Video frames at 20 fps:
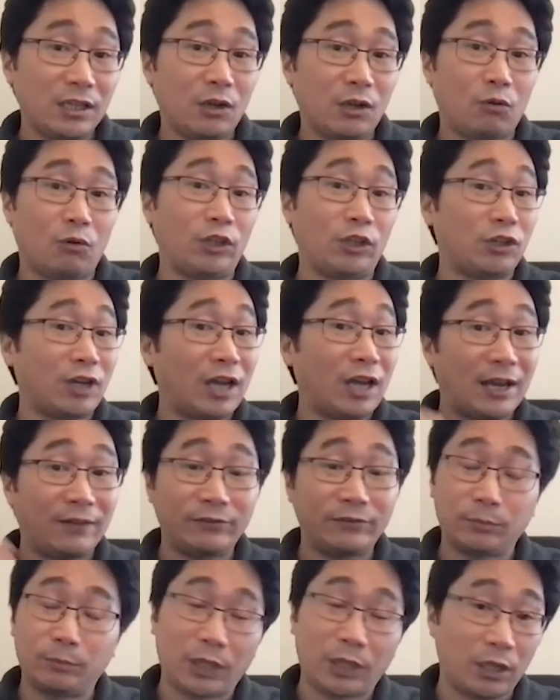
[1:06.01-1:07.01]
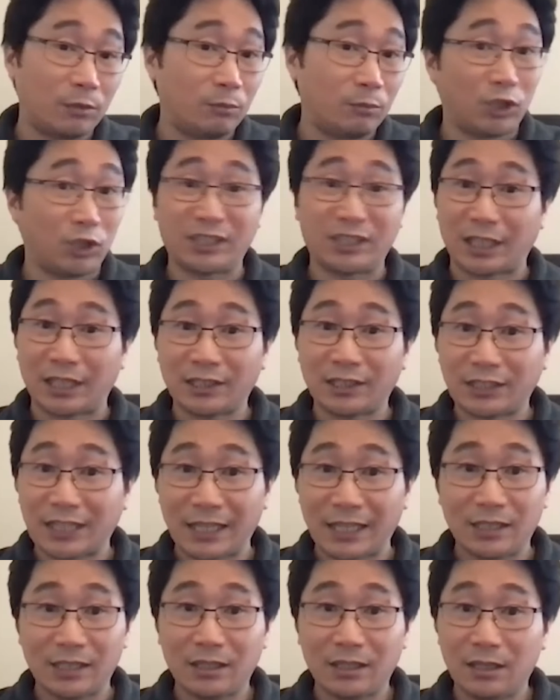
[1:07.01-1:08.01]
or you have to build more cell
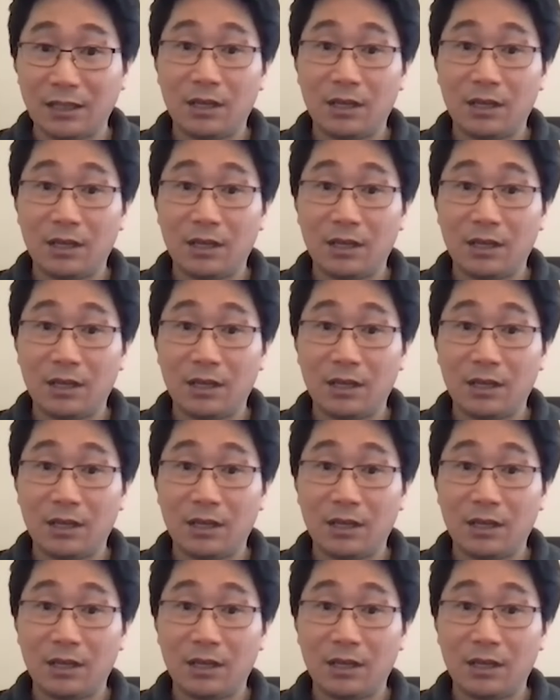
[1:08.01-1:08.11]
sites